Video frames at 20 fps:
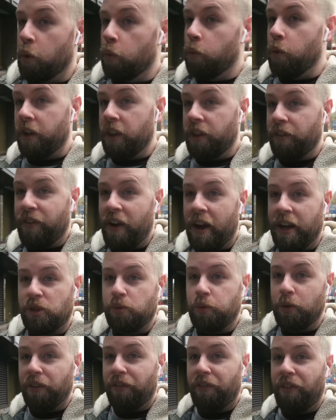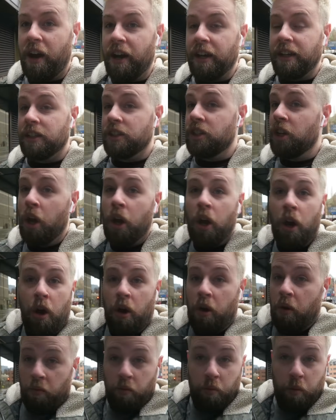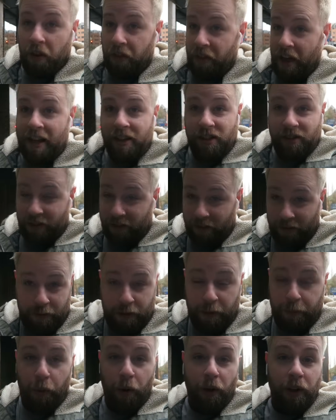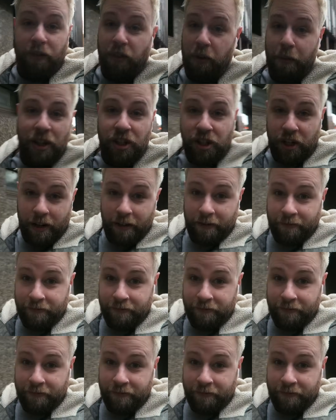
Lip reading: What are the facts we'll find? Well, that's the point of the mission.